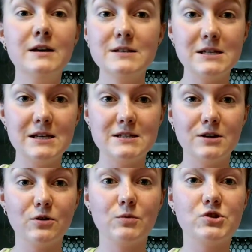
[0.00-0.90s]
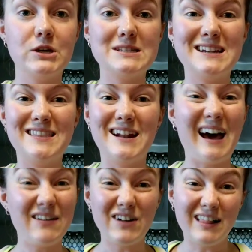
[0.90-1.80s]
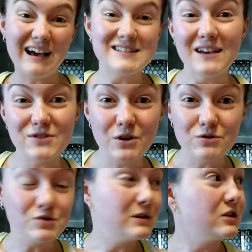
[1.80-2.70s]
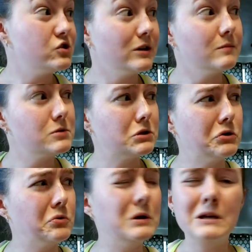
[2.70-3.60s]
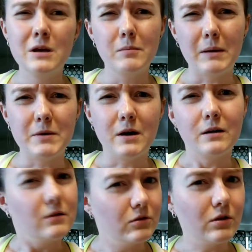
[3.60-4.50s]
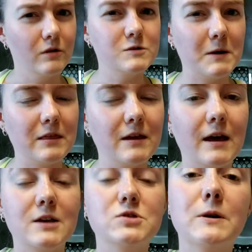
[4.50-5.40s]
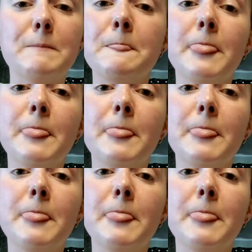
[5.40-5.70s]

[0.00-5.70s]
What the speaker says: to eat dinner with Jason, and then I have a class I have to go to at the gym, so might be cutting a little close, but I think I can do it.